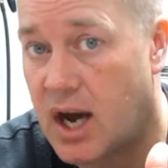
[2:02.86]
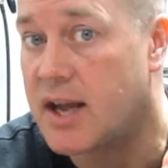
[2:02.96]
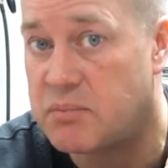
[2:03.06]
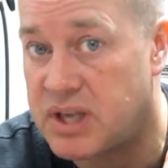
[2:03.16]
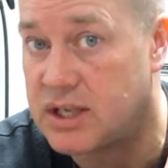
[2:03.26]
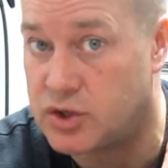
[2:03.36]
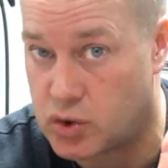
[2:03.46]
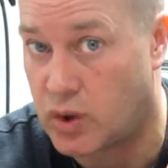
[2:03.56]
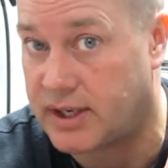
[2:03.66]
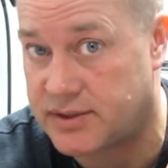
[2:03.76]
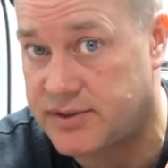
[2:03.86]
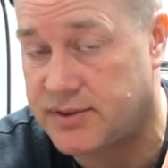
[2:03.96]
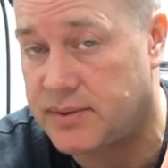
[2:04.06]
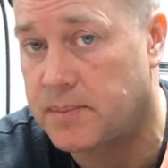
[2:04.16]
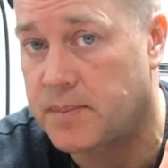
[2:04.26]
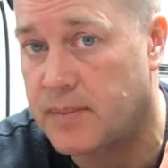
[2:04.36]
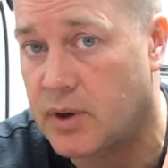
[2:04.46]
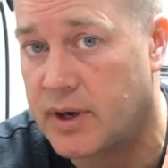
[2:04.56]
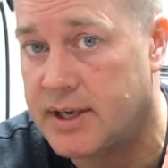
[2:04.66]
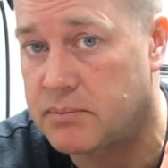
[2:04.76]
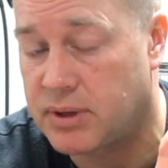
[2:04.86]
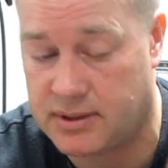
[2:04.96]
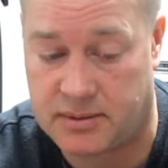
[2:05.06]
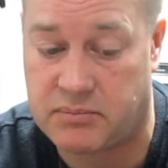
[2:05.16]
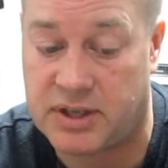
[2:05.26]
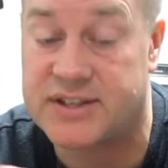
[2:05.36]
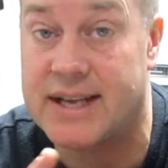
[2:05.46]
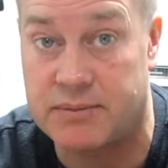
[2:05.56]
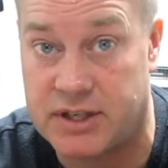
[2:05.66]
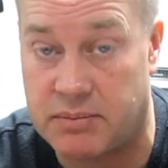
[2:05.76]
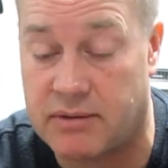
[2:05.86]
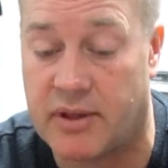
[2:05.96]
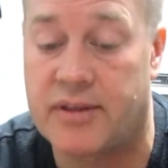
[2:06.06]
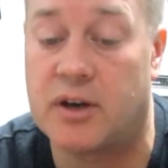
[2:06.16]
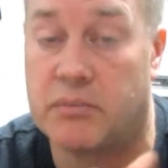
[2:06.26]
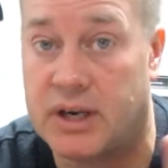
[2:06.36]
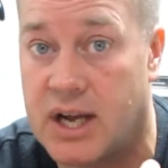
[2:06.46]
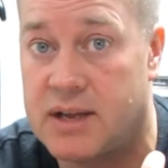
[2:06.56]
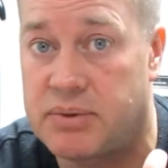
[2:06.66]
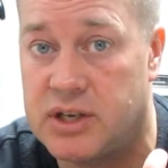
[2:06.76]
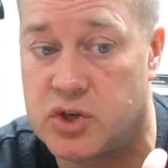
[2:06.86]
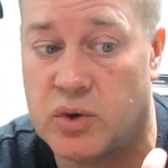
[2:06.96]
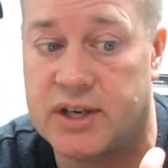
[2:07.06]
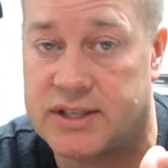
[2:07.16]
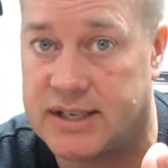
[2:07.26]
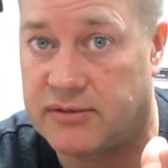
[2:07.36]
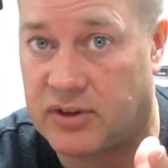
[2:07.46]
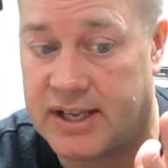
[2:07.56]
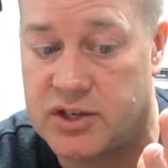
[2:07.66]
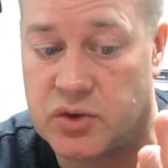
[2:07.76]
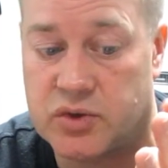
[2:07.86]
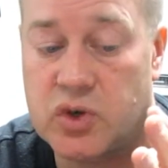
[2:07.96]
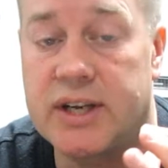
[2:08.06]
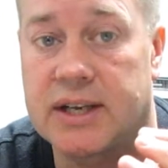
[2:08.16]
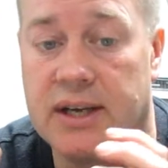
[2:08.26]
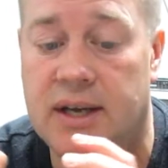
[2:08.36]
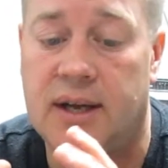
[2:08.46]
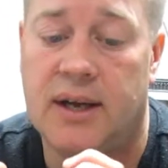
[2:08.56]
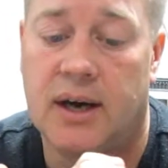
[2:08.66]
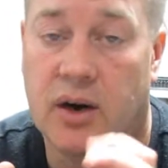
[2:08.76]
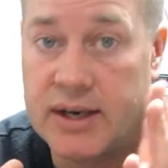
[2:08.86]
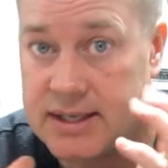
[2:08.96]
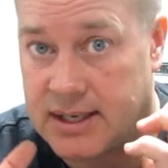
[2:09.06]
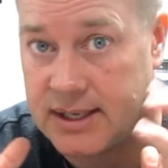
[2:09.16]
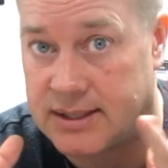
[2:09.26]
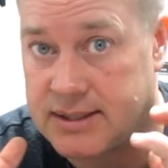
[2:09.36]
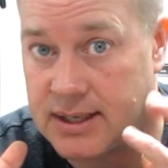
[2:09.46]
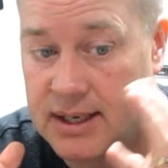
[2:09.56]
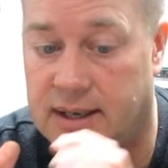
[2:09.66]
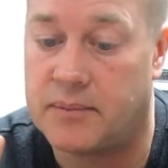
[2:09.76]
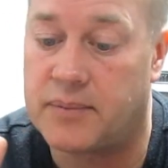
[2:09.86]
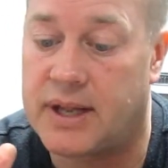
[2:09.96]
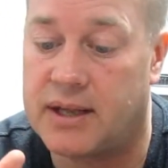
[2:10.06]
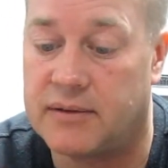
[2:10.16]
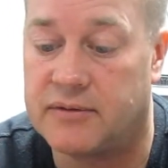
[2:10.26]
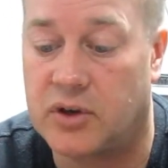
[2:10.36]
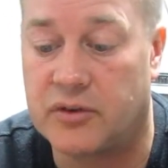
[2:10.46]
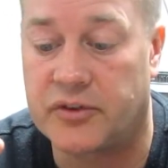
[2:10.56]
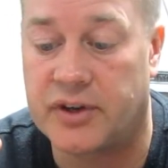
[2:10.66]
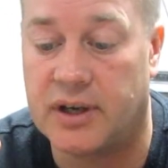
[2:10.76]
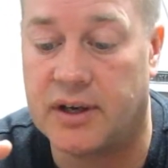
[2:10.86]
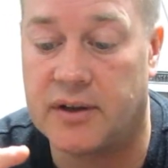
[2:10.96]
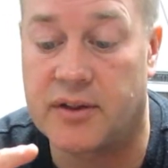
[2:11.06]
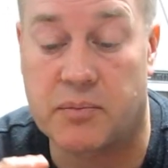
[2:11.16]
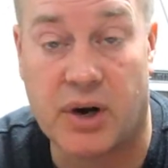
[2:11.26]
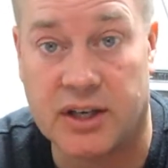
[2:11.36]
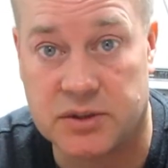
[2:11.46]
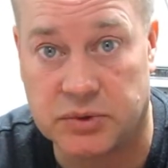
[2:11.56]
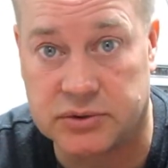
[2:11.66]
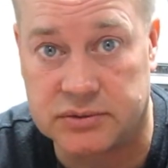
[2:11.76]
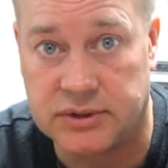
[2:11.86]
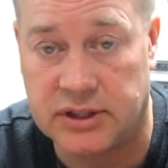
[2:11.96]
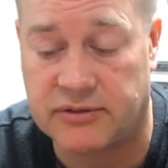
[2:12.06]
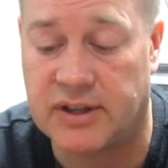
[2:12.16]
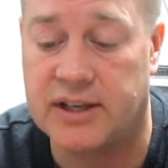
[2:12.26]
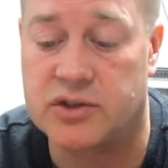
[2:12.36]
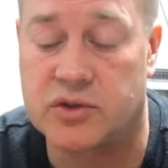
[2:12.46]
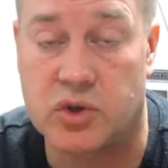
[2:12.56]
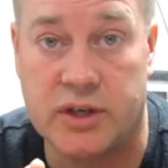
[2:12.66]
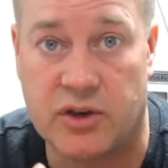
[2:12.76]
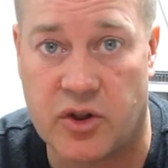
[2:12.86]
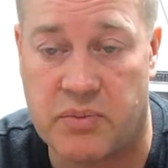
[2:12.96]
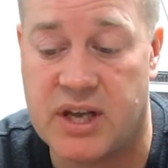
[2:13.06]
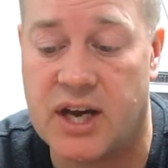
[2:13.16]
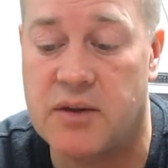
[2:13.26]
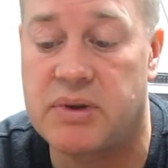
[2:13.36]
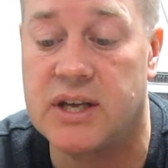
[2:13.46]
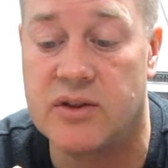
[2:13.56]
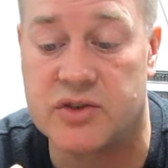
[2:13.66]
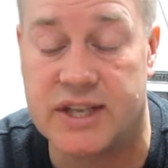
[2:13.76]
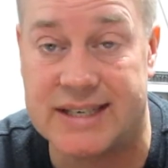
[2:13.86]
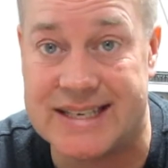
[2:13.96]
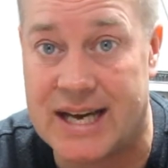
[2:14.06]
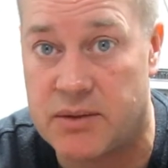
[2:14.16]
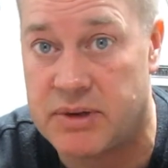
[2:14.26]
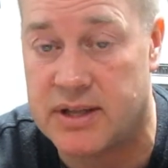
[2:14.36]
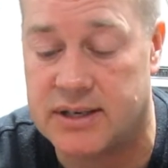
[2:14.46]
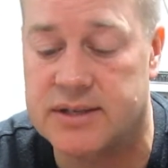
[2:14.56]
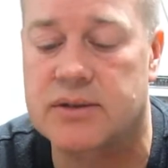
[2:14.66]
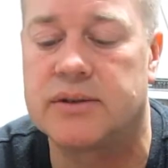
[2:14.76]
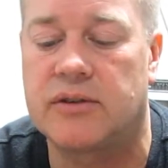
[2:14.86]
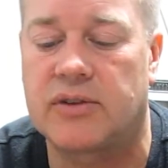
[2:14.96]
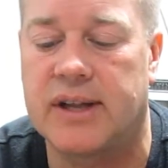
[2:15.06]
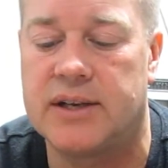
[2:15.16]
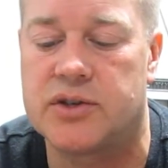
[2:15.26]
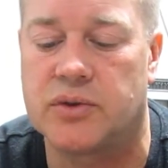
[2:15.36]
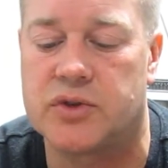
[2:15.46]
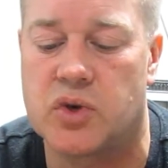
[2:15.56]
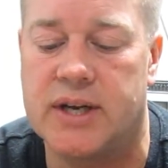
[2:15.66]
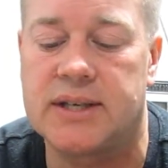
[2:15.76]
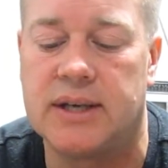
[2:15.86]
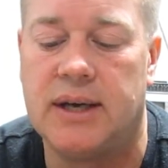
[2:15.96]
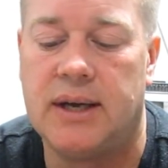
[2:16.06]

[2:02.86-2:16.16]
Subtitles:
IP joints, all right, plus the MCP of the thumb. But an IP joint is an interphalangeal joint, all right. It involves the proximal interphalangeal joint, or the PIP. There's the DIP, the distal interphalangeal joint.